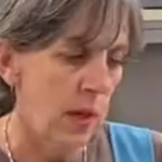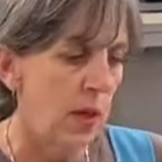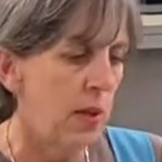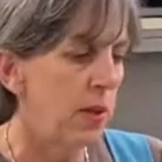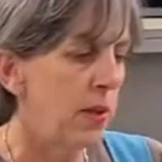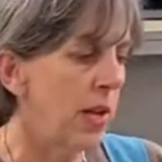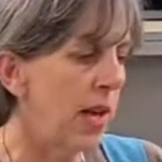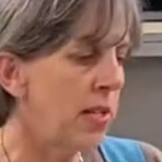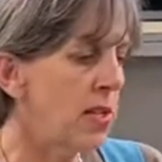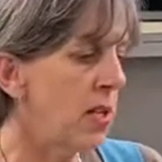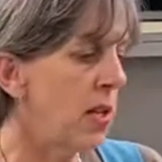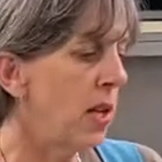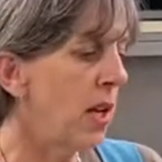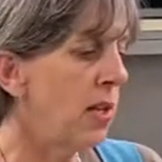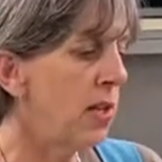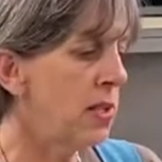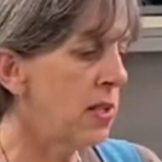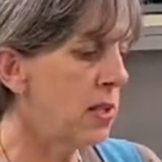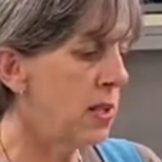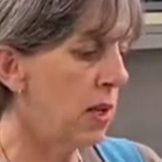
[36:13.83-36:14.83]
That's a
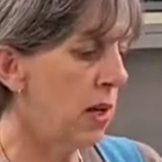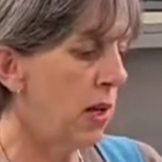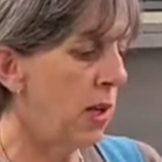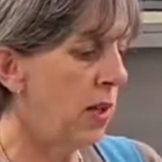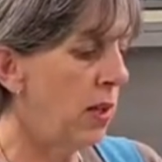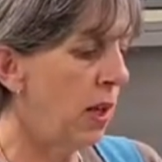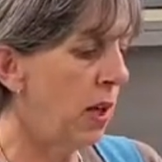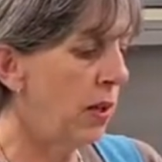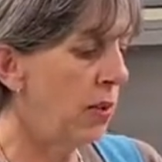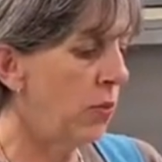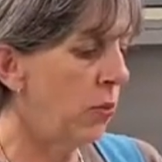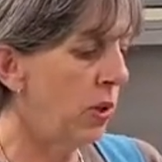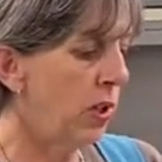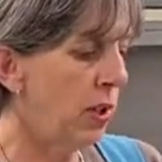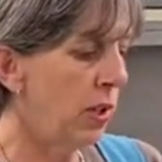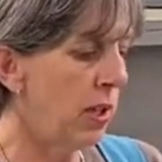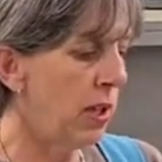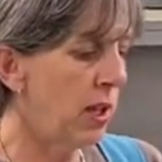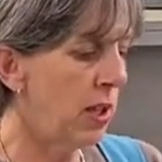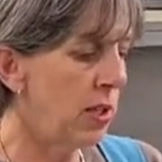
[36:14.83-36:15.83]
nice,
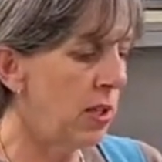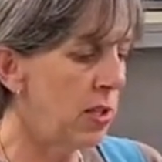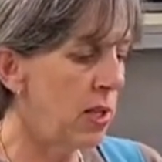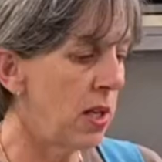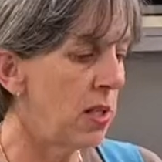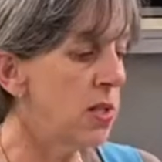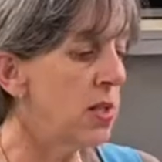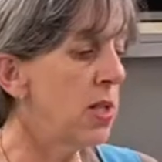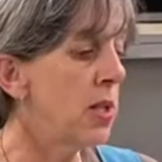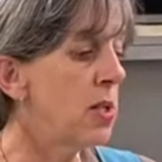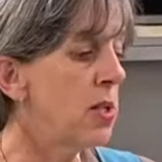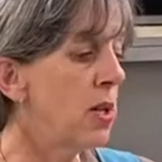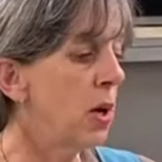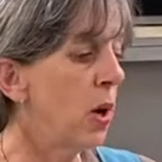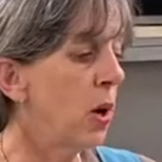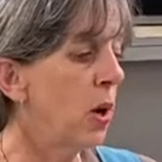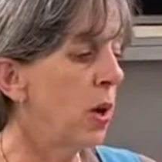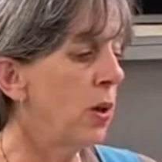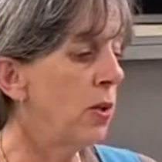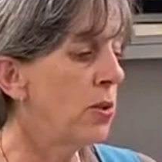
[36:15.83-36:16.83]
really nice, it's
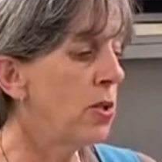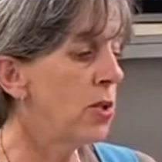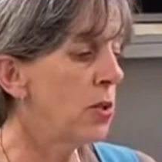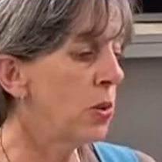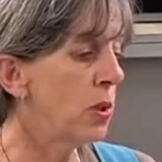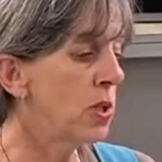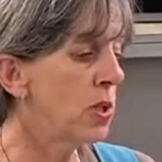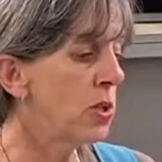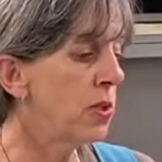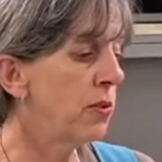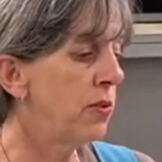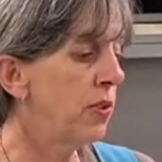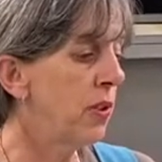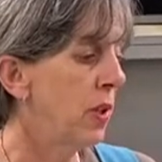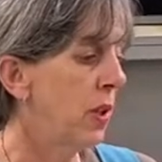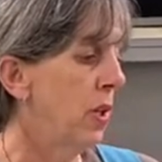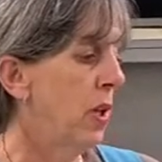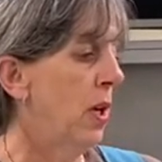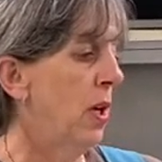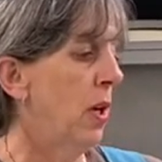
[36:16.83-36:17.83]
all sorts of
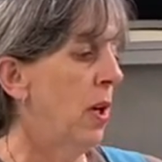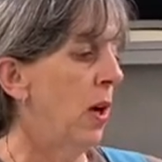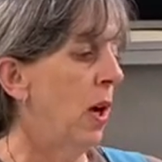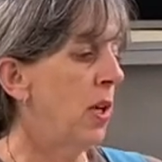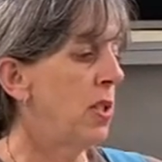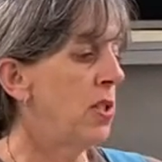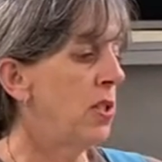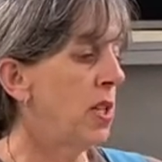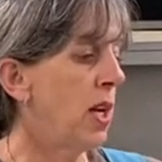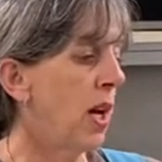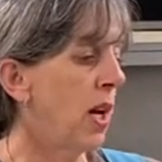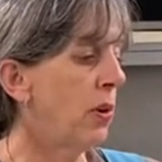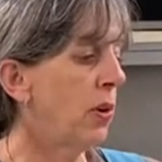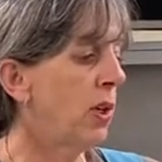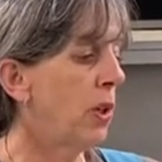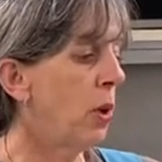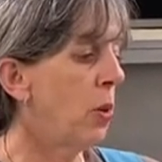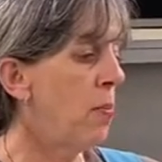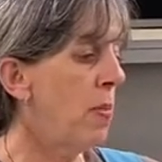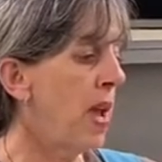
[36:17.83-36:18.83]

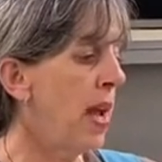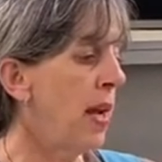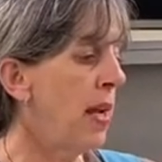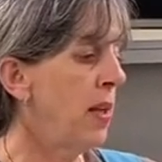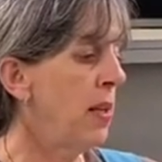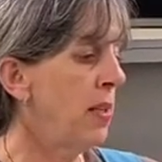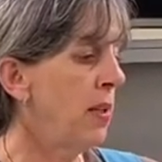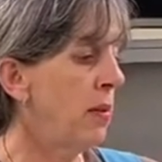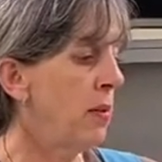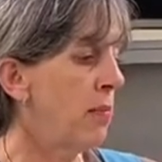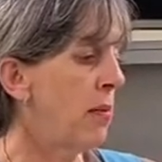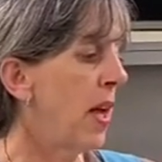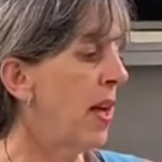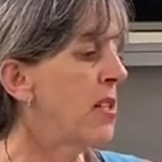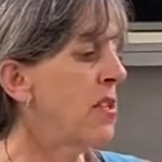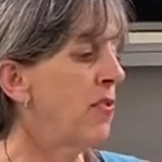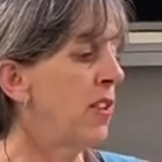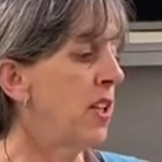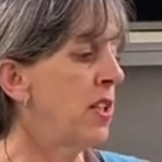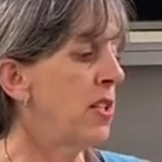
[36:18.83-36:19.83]
Ontario made. That's
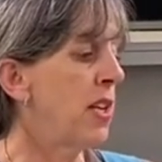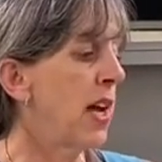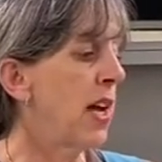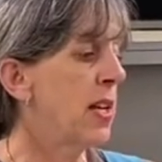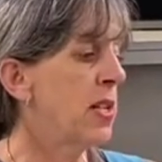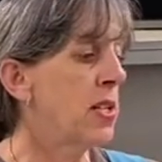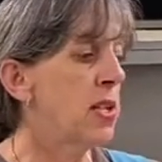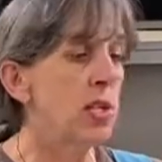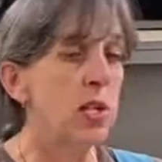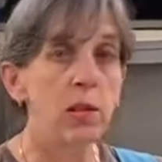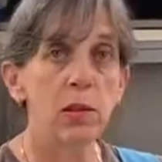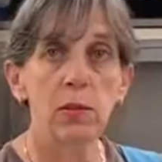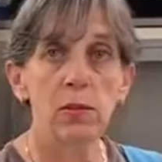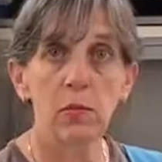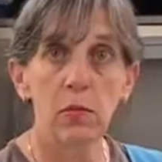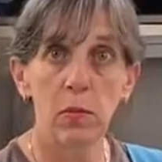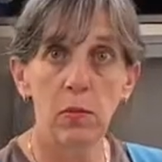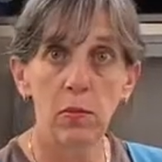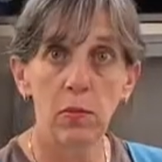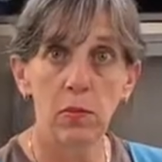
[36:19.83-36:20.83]
fantastic.
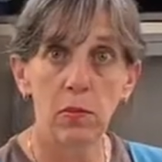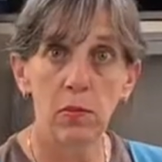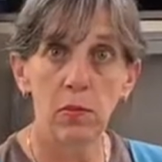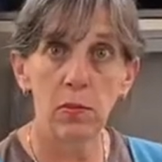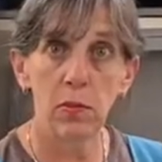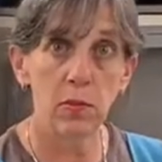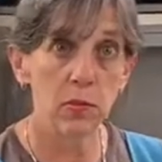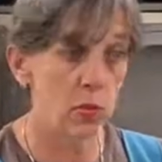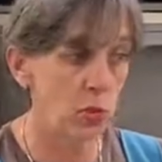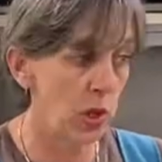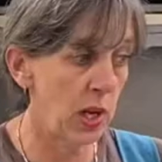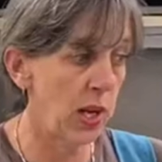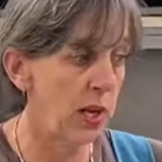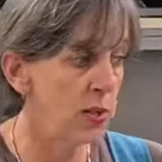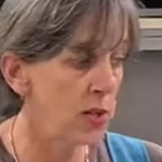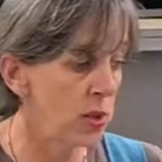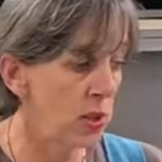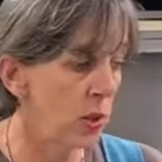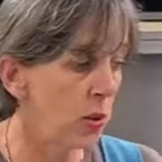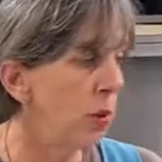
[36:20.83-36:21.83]
Okay,
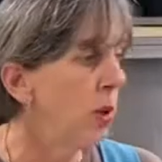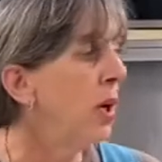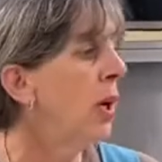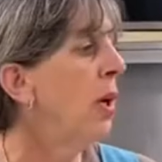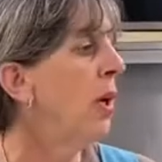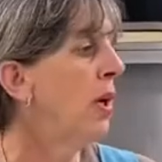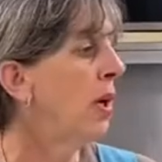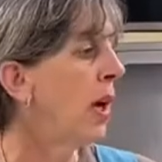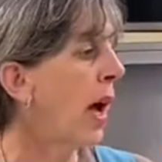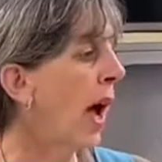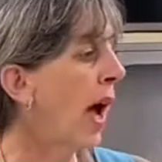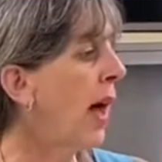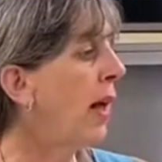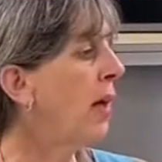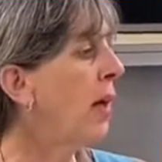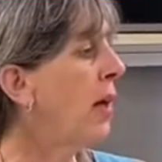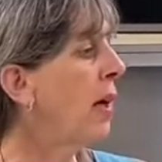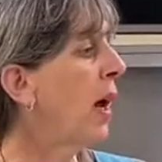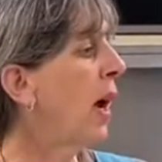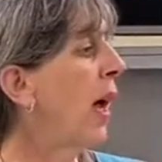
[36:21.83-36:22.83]
so
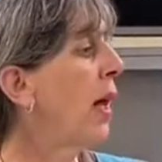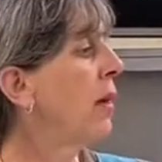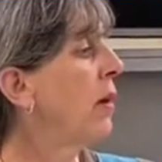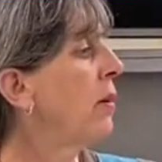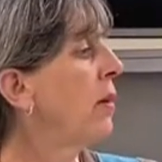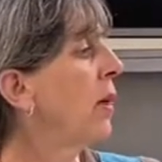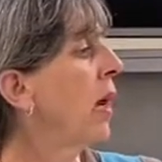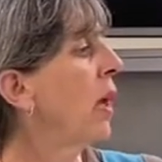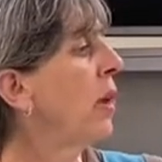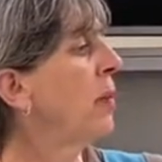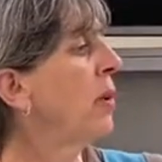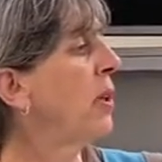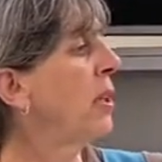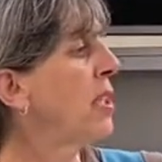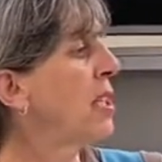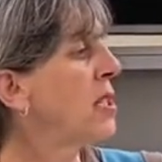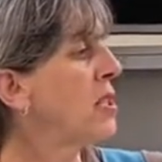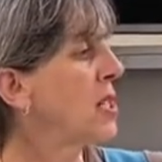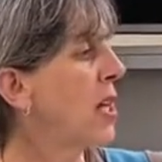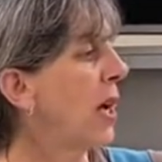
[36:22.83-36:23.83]
Alba
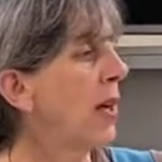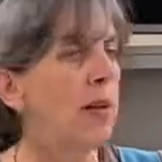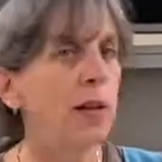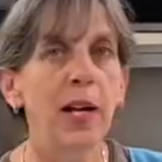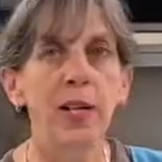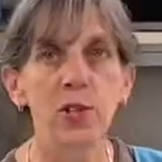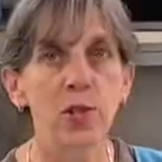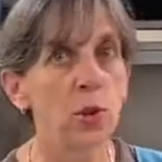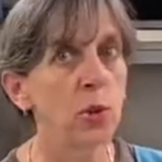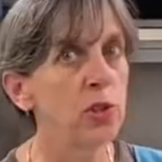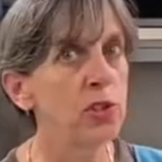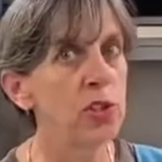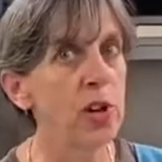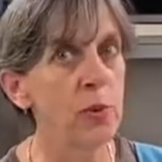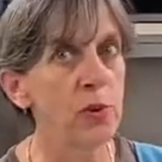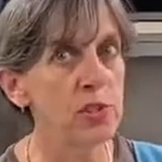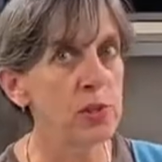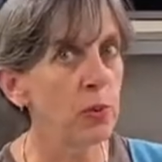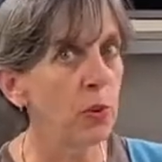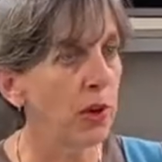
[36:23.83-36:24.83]
Lisa. I told you I
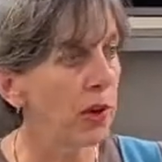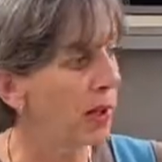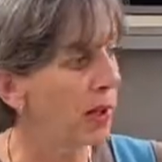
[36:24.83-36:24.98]
wasn't wearing